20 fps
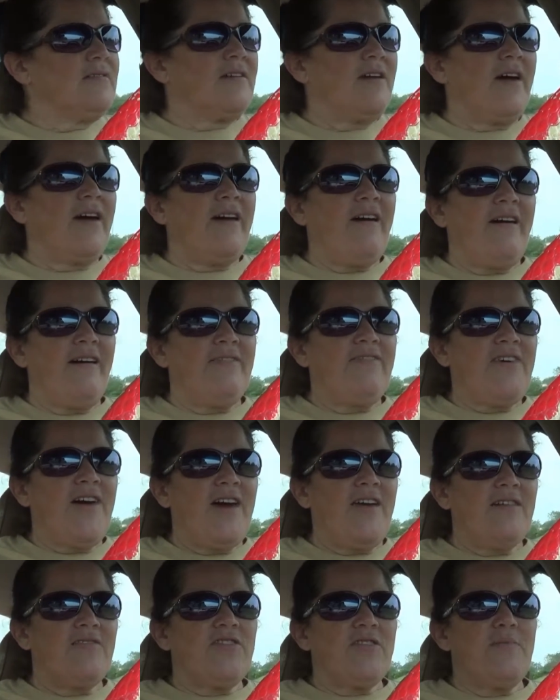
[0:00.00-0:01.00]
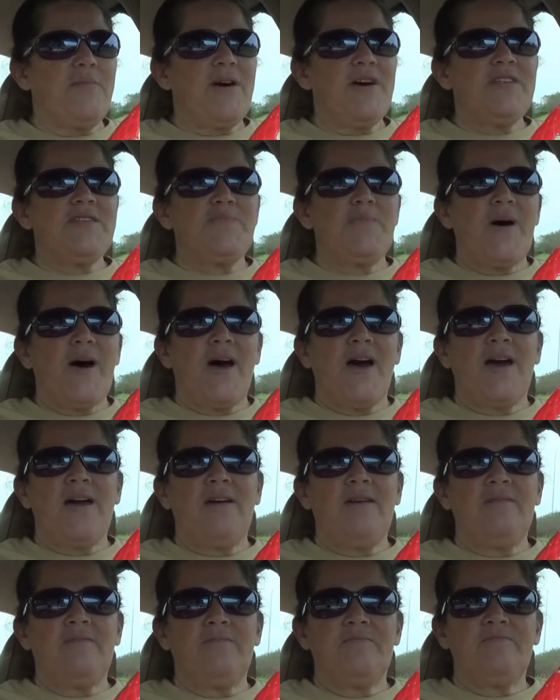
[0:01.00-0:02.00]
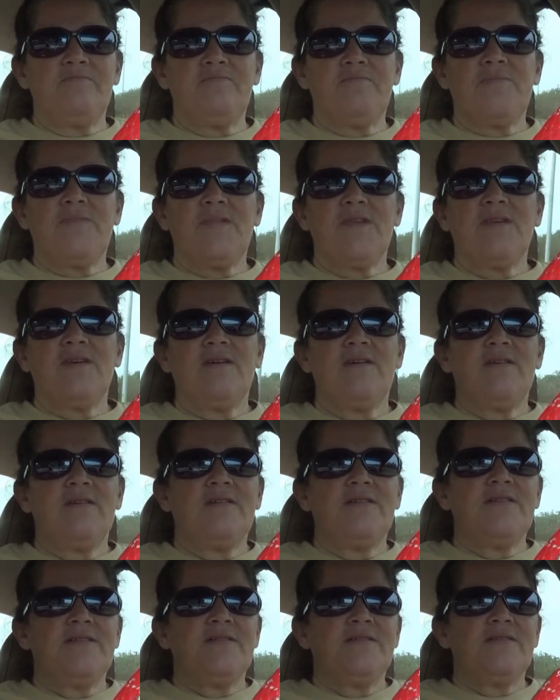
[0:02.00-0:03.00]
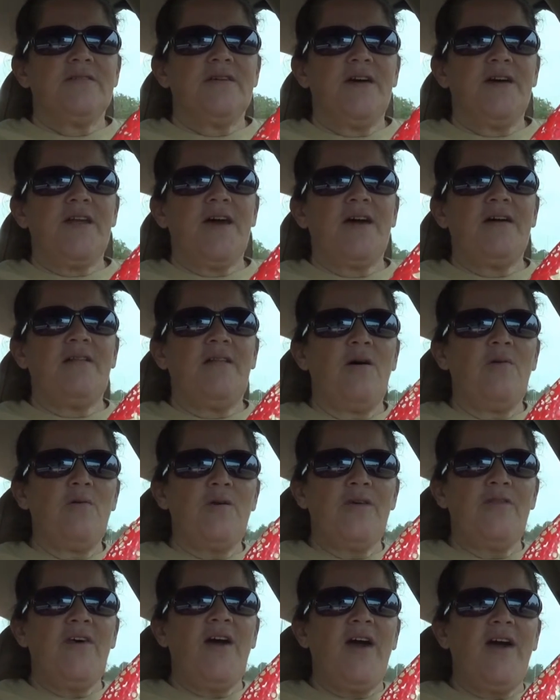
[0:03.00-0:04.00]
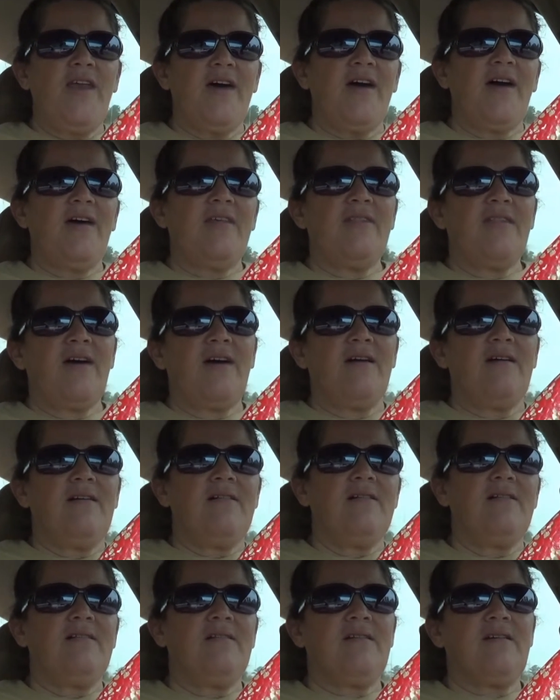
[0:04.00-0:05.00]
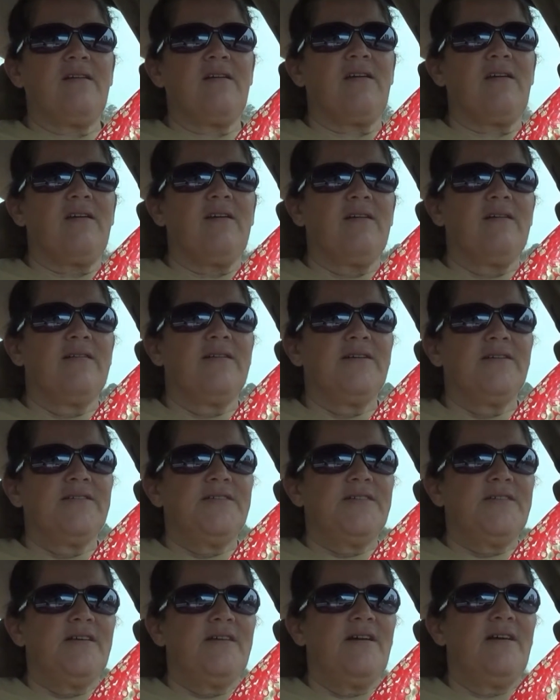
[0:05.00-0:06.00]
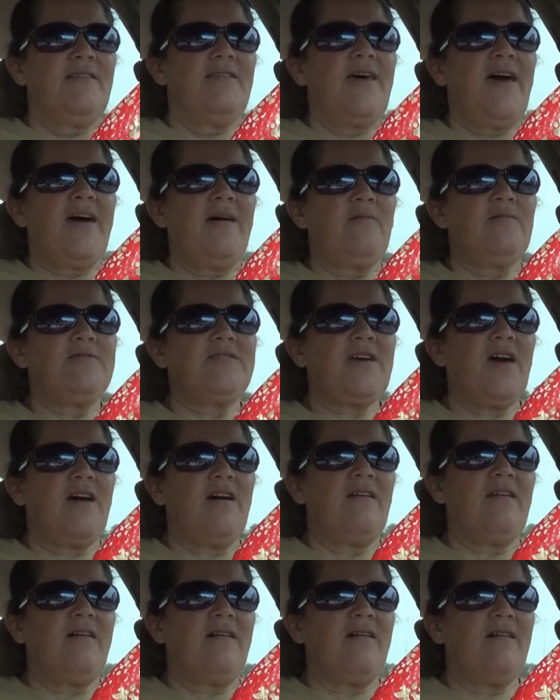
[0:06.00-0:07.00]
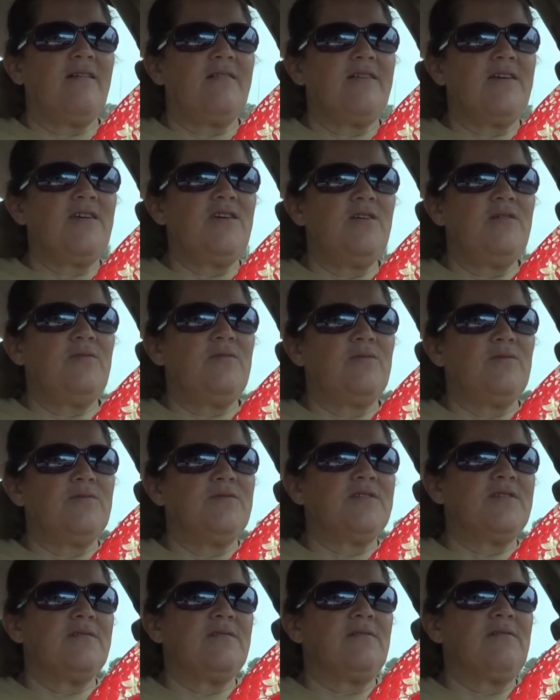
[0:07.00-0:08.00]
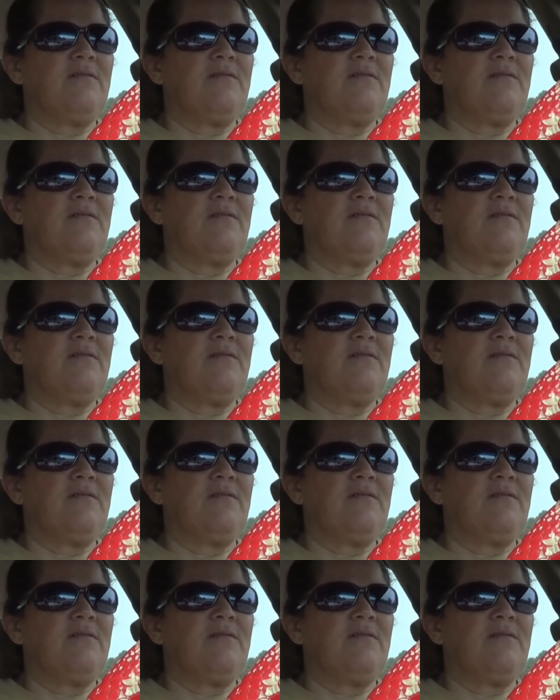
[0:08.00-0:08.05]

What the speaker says: I got that at the Best Buy, and I loaded that on there, and that one's kind of hard to use,